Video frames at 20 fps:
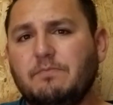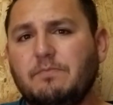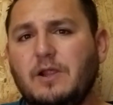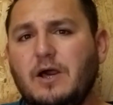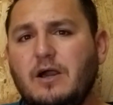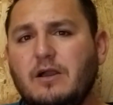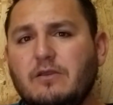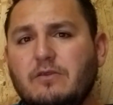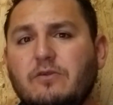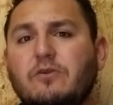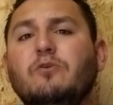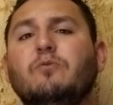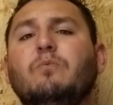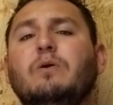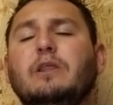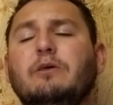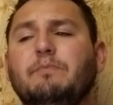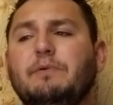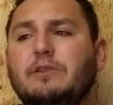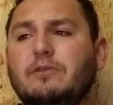That's the
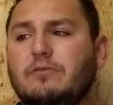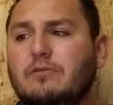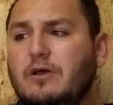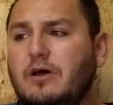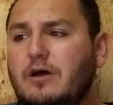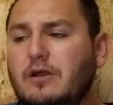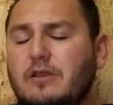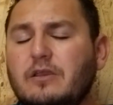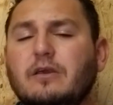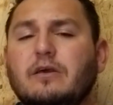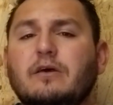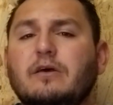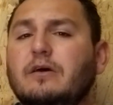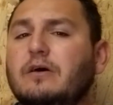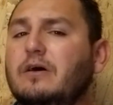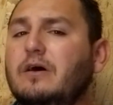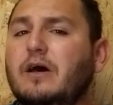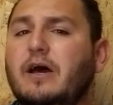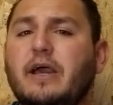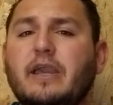blog. You wanted me to
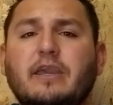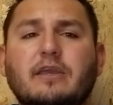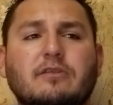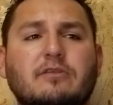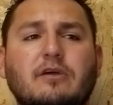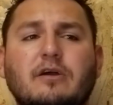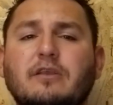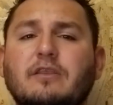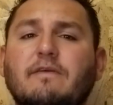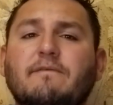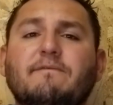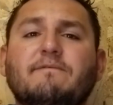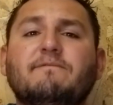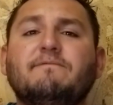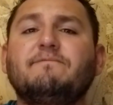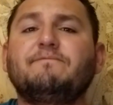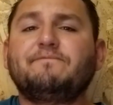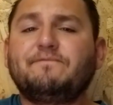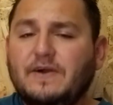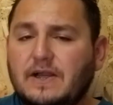talk? I can
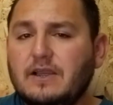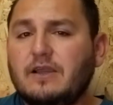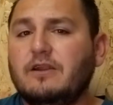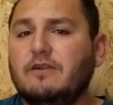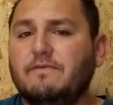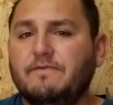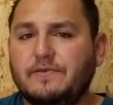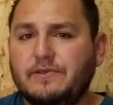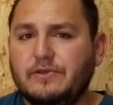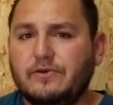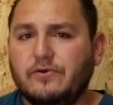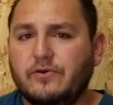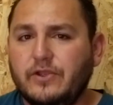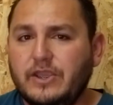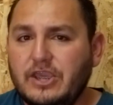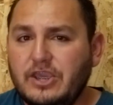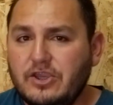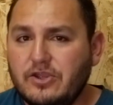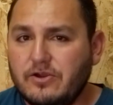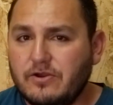talk the fuck out of
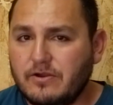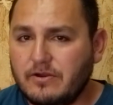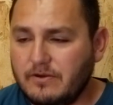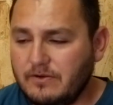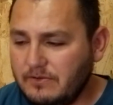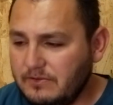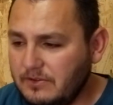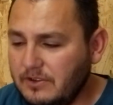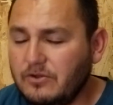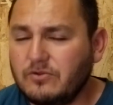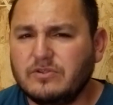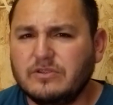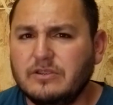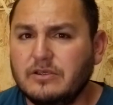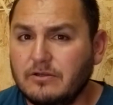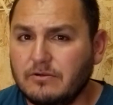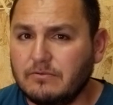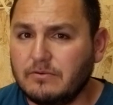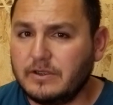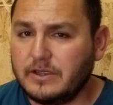your ear.
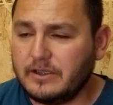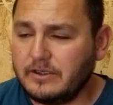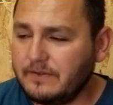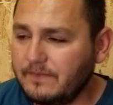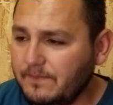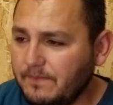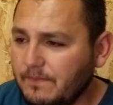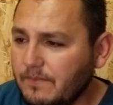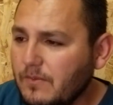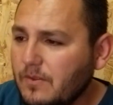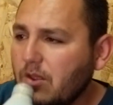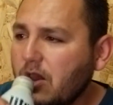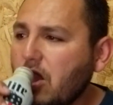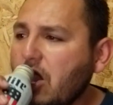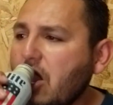Now deal with it.